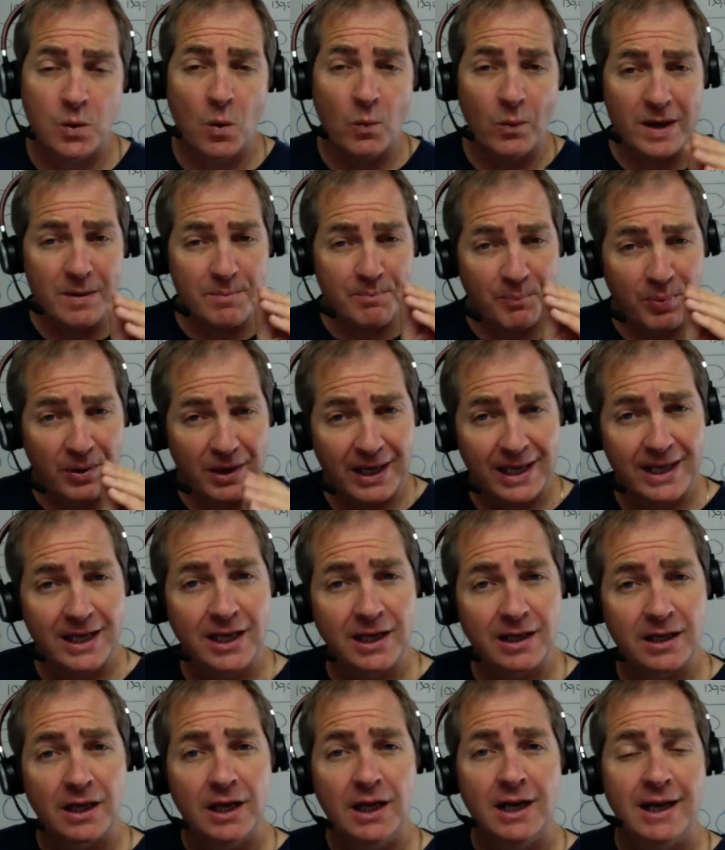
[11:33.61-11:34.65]
When we
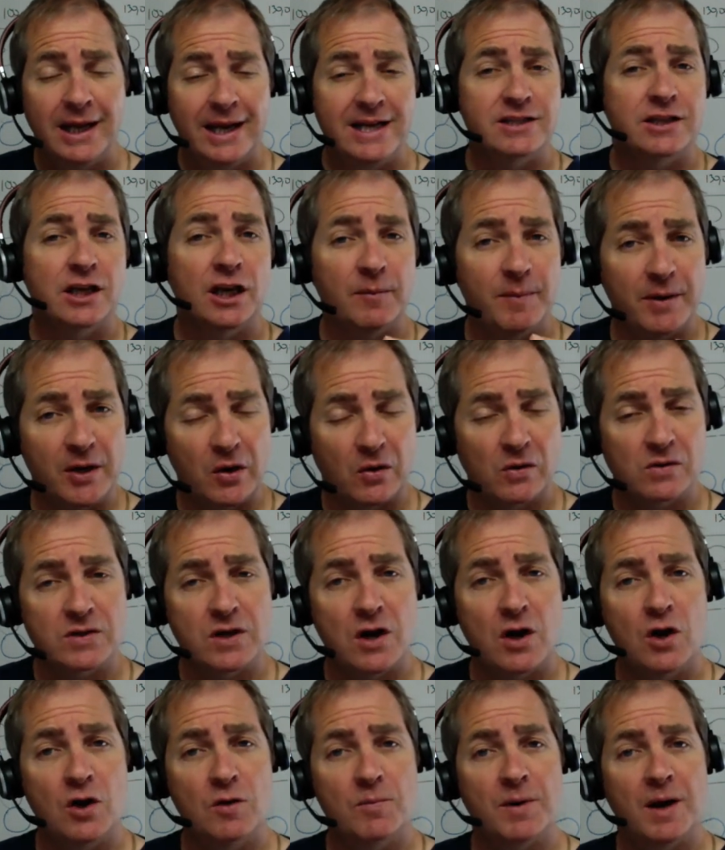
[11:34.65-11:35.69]
blink, it's going to be
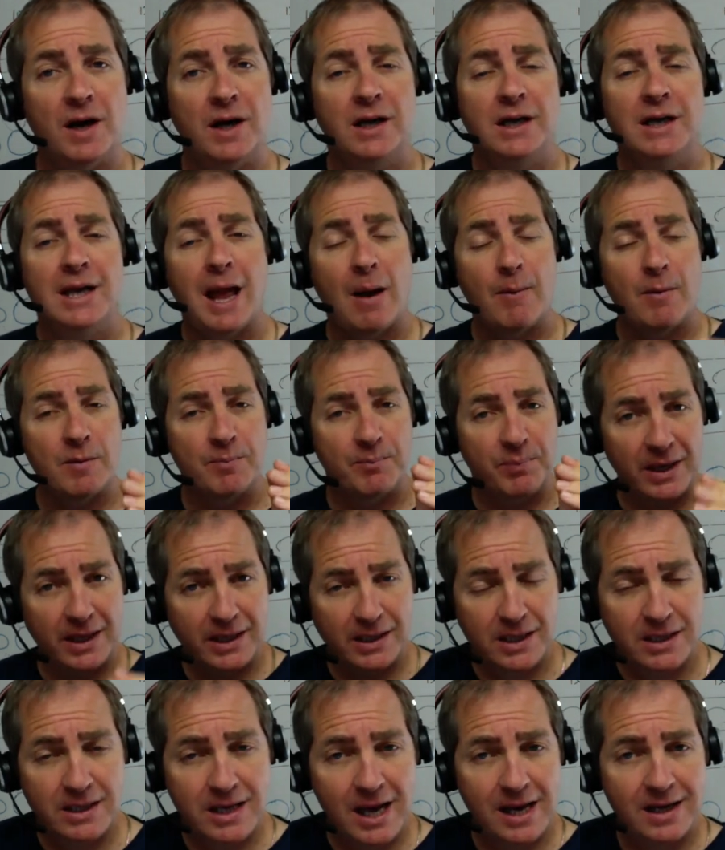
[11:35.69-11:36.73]
October, and we
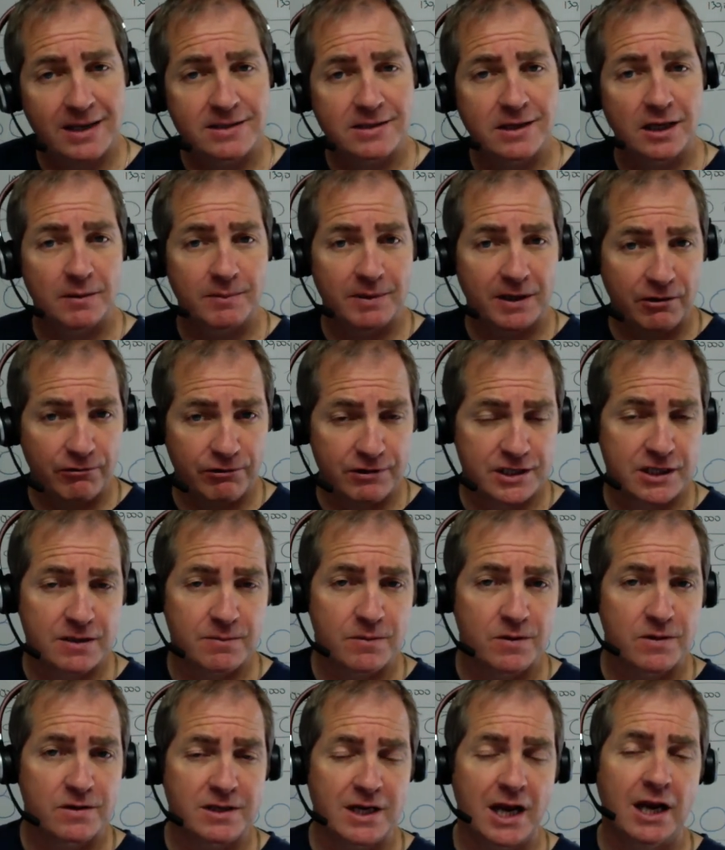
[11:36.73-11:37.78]
blink again, it's going to be
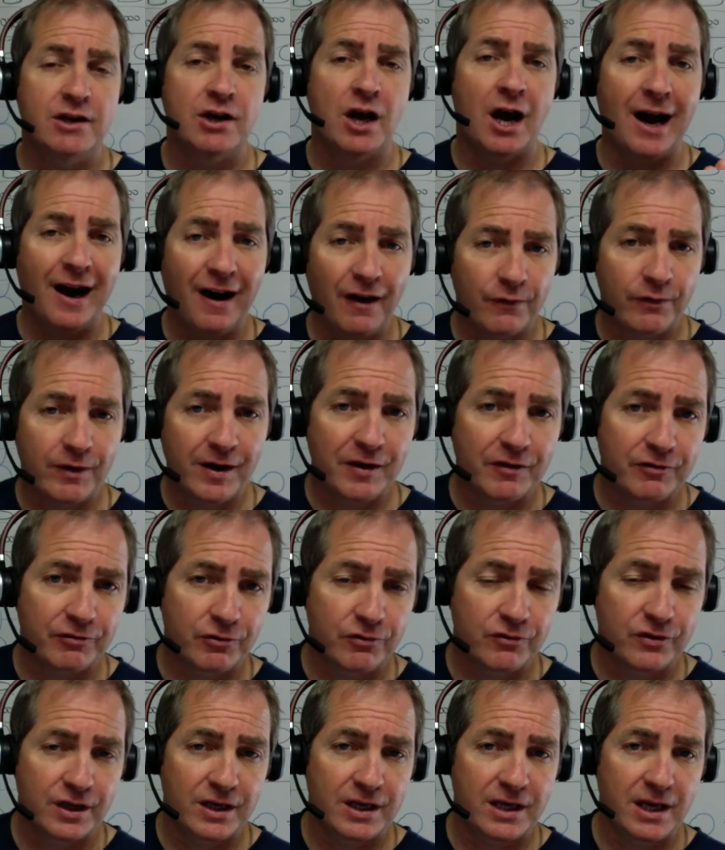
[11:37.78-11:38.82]
Christmas, and you're halfway
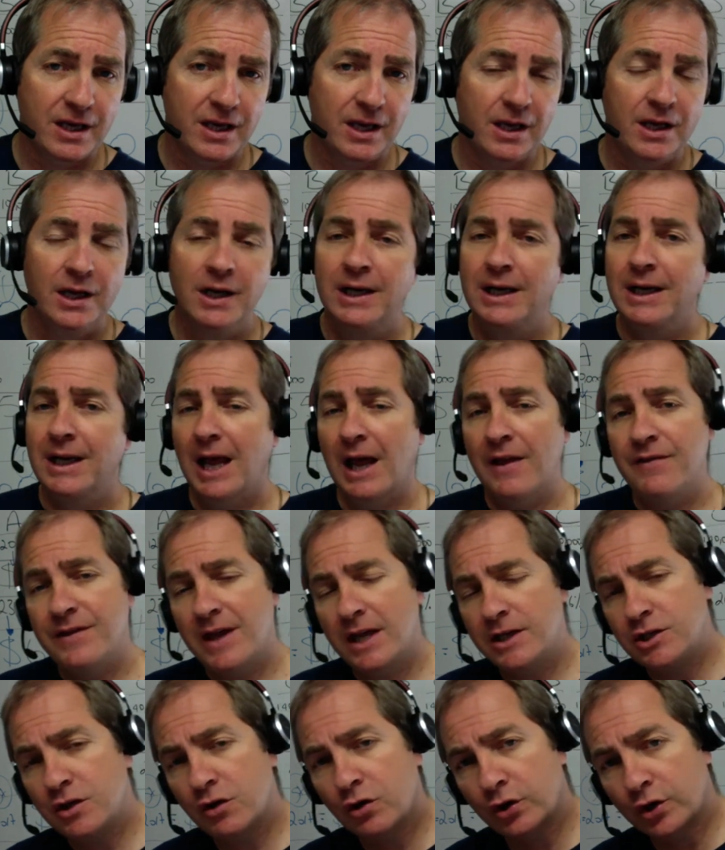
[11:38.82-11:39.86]
through the year, and
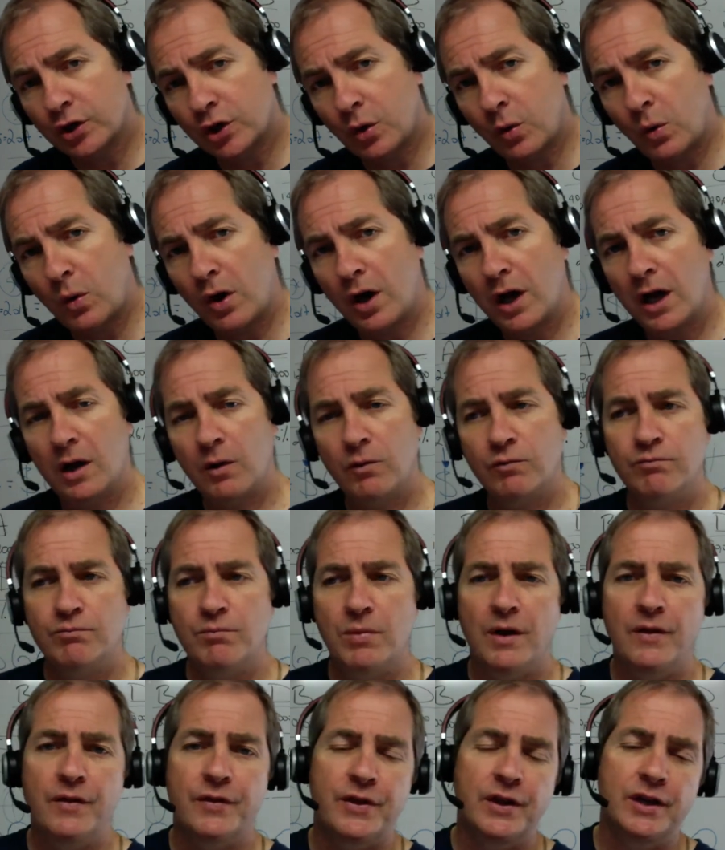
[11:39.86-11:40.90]
then you've got a quiet
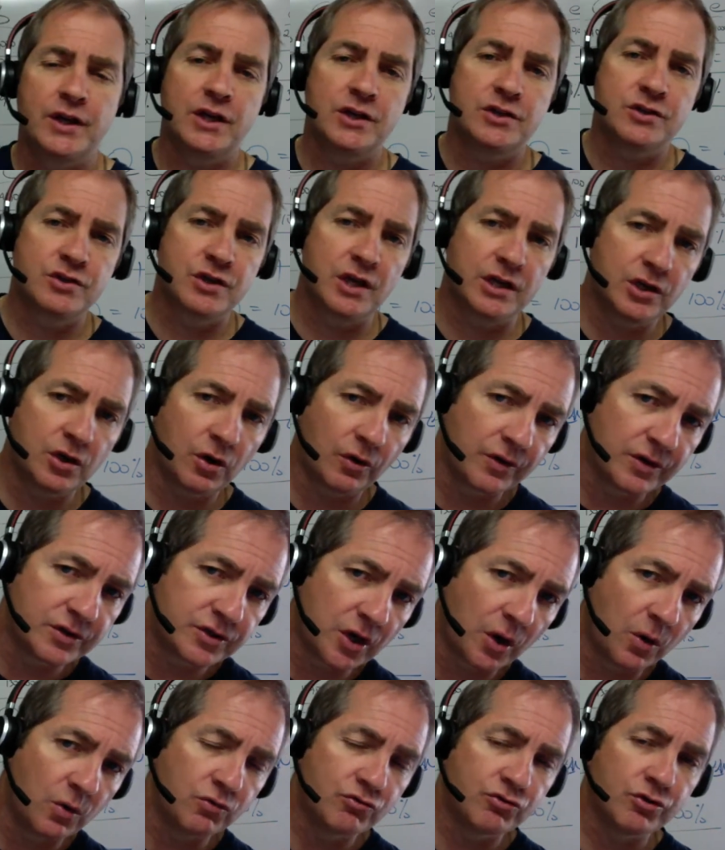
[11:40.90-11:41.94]
month, and you've got the
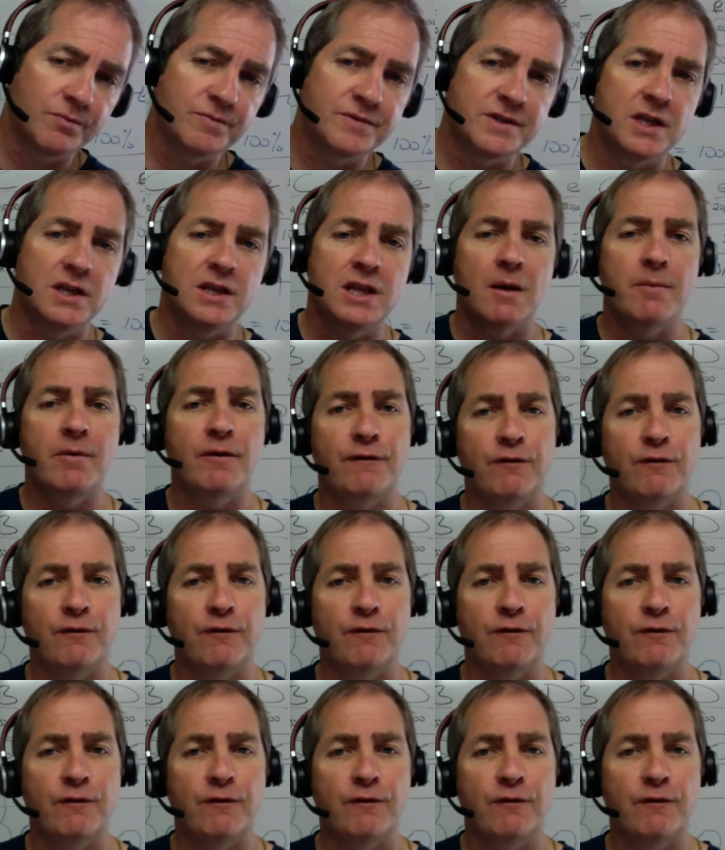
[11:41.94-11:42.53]
doldrums in there.